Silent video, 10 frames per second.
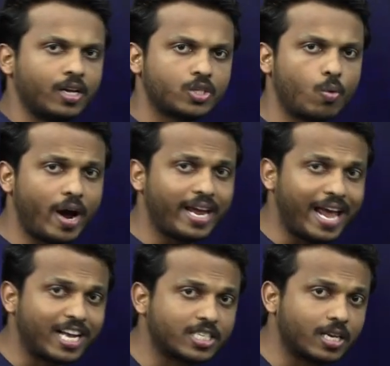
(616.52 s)
So
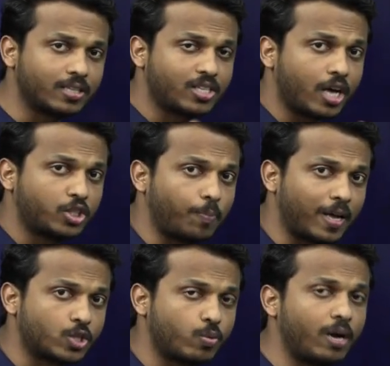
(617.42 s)
YX charge
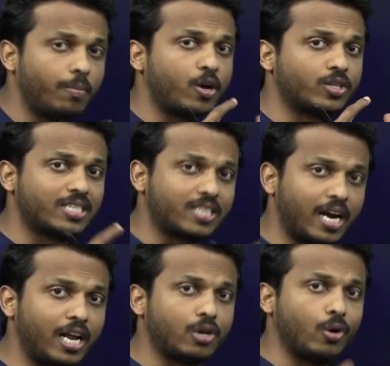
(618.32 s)
plus 1 because it's
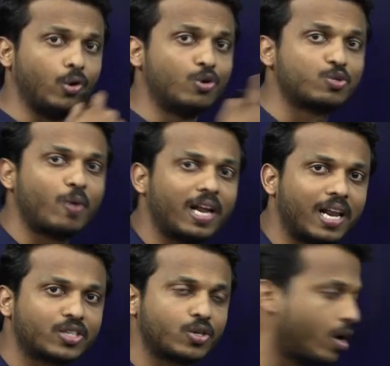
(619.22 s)
ready to lose 1
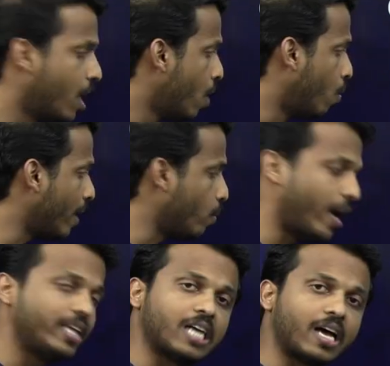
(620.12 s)
electron.
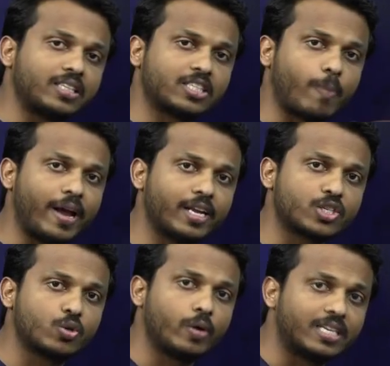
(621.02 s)
YY charge is
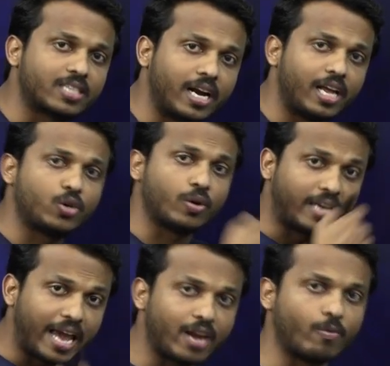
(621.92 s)
minus 2, it's ready to
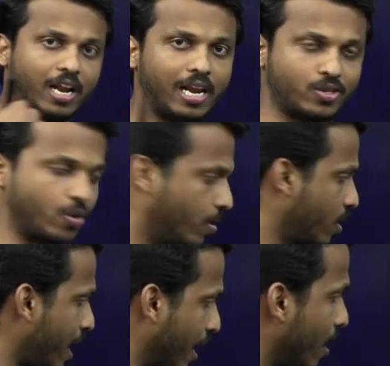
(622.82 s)
gain 1 electron.
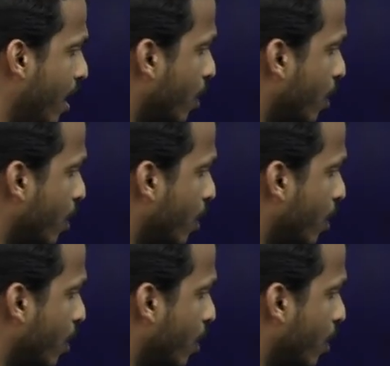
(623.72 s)
Correct.